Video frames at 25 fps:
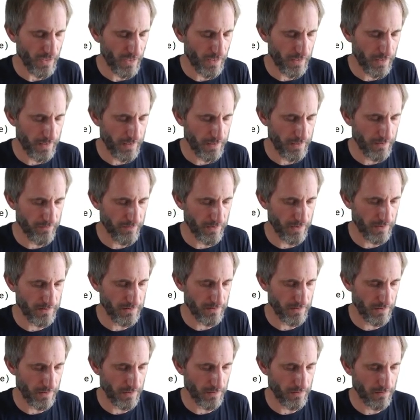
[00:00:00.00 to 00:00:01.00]
And if I
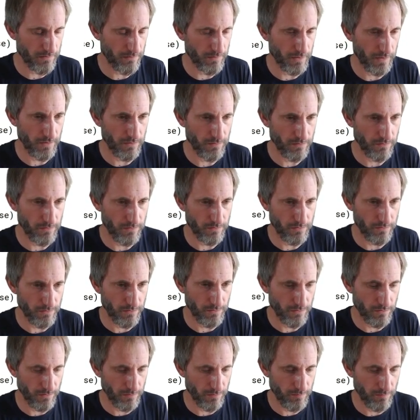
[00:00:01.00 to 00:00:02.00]
say cryo
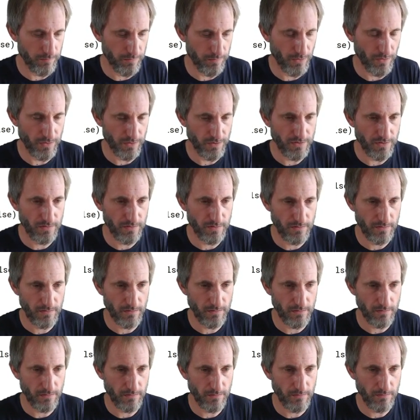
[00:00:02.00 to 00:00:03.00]
control pod,
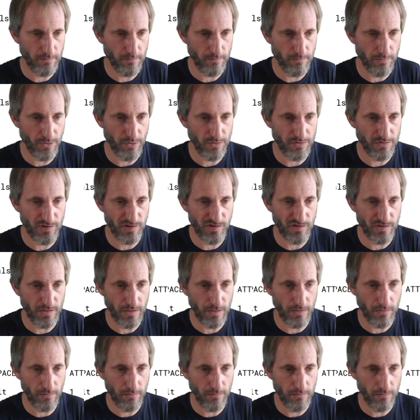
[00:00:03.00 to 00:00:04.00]
pods
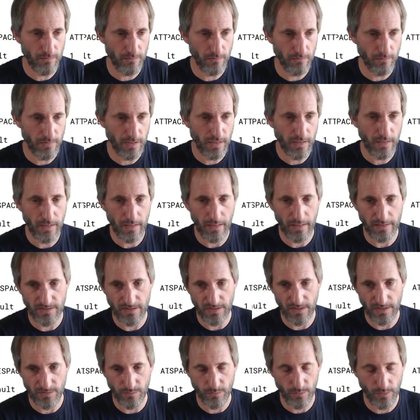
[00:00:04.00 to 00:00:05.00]
now, I see
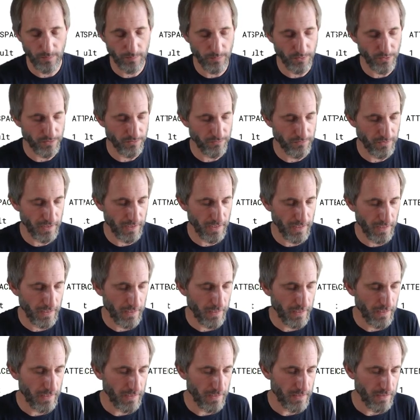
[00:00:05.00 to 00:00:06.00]
there's one pod running.